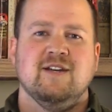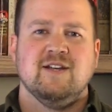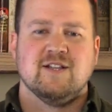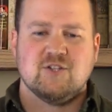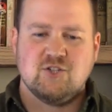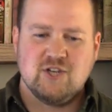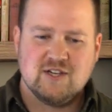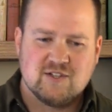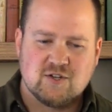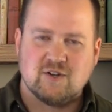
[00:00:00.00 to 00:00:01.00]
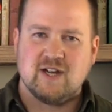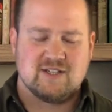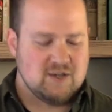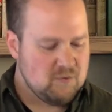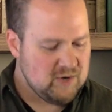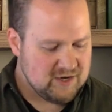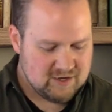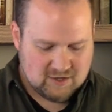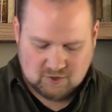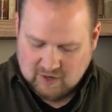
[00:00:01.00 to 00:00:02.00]
That Jesus Christ, he went into
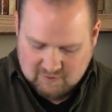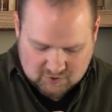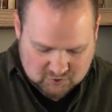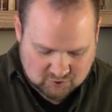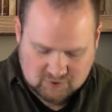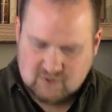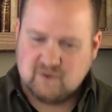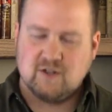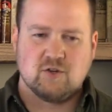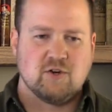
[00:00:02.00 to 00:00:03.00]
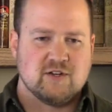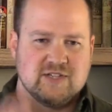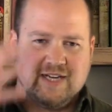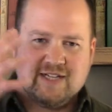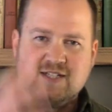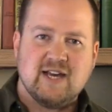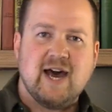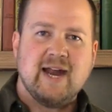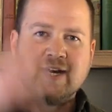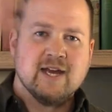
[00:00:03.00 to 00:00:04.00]
the grave, he was crucified on the cross, he
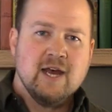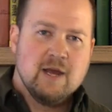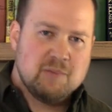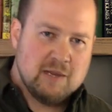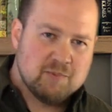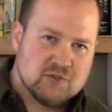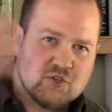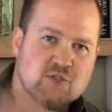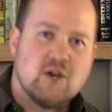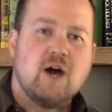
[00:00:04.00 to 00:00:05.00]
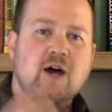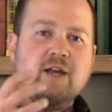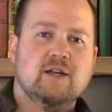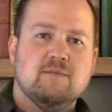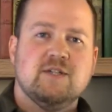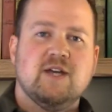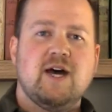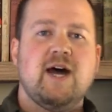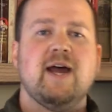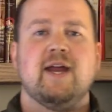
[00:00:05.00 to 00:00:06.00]
died. People saw him
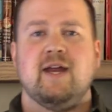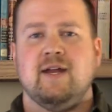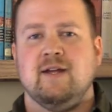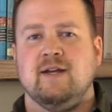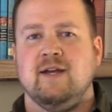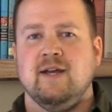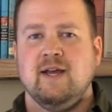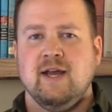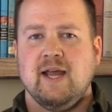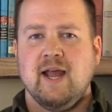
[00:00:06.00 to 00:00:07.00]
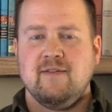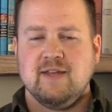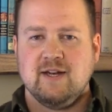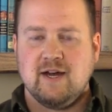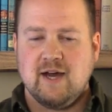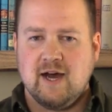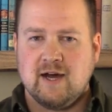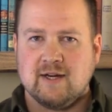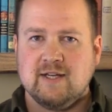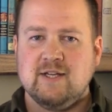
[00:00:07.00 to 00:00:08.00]
die, and then
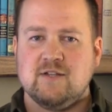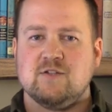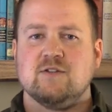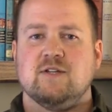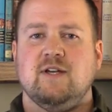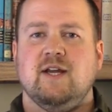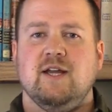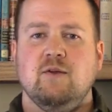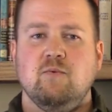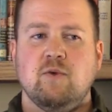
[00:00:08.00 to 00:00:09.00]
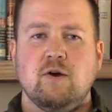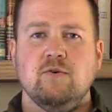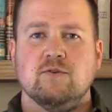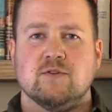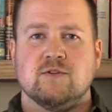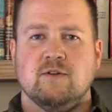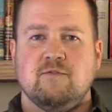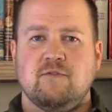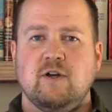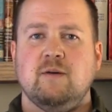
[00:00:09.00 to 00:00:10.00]
on Easter Sunday, he rose
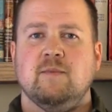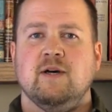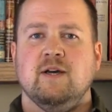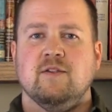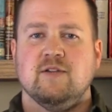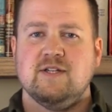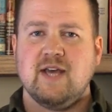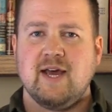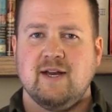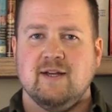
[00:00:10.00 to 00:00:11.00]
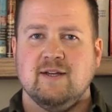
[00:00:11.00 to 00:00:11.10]
from the dead